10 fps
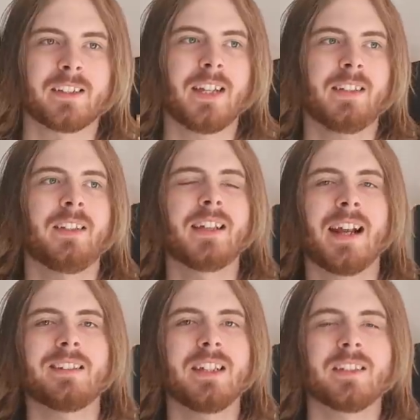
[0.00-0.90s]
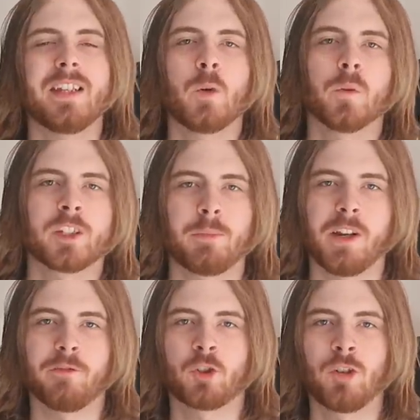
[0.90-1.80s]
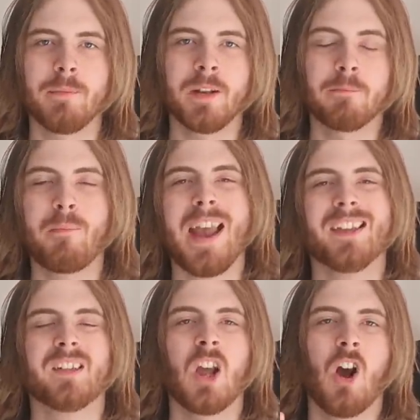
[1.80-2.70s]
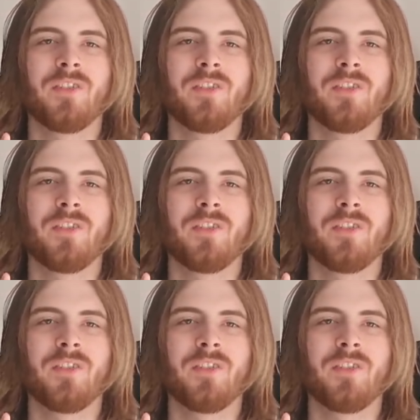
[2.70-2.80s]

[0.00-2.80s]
set to get the sequel spin-off treatment based